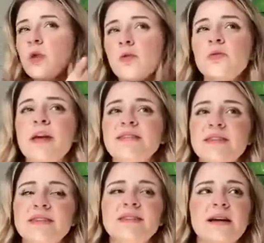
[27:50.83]
who gets
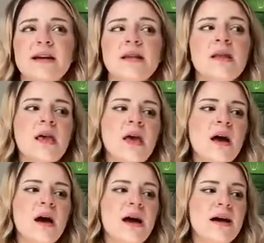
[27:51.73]
this done,
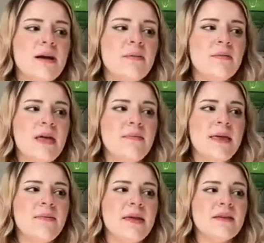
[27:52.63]
and
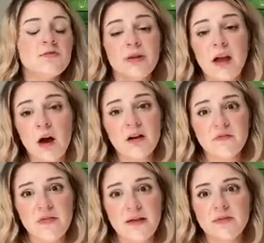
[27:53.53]
maybe it's really hard
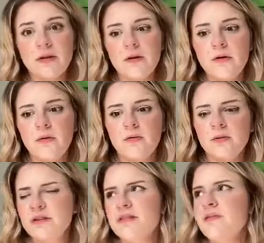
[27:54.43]
for them to go,
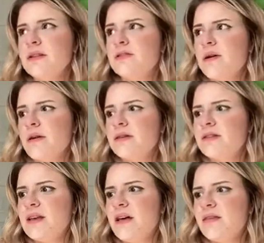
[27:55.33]
what, 72
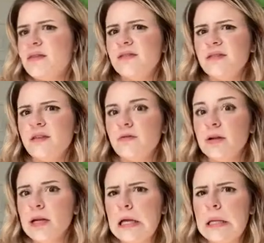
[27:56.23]
hours, that's like
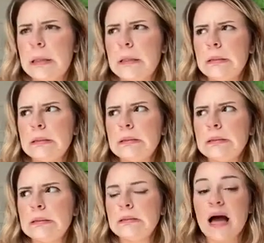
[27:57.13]
3
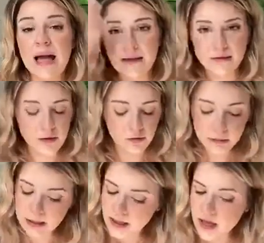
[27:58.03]
days.
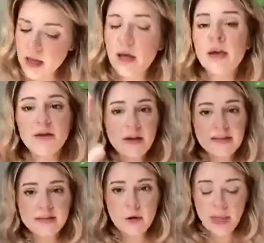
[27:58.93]
You
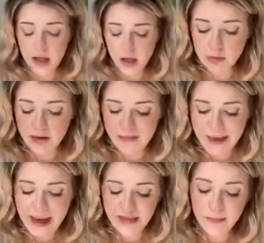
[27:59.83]
guys know I'm not with
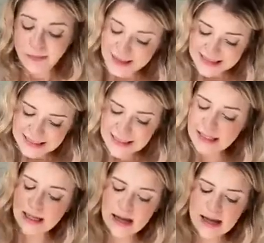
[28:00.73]
math, but
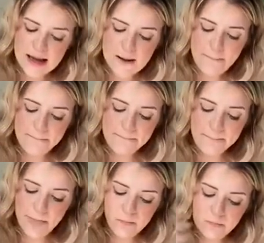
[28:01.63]

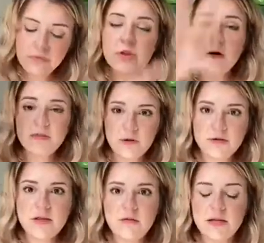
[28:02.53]
during those
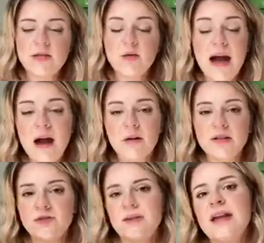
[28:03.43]
72
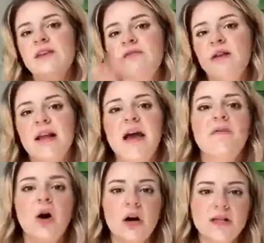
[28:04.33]
hours, right, if they're gonna have a
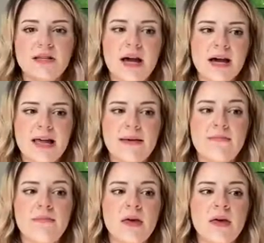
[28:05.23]
hard
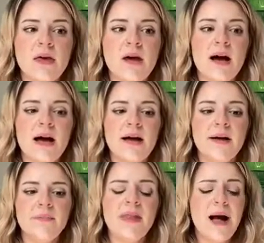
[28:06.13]
time
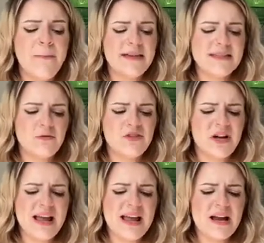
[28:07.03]
not messing with their
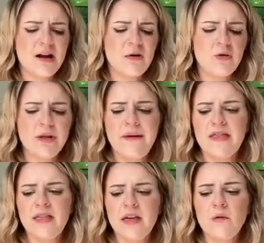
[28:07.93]
hair, or you
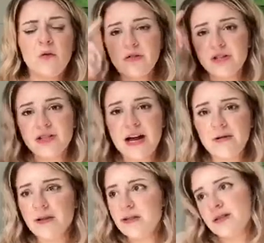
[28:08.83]
might think, well, in the
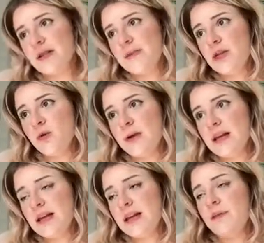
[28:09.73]
shower there's going to be
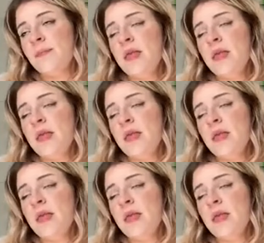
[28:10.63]
humidity,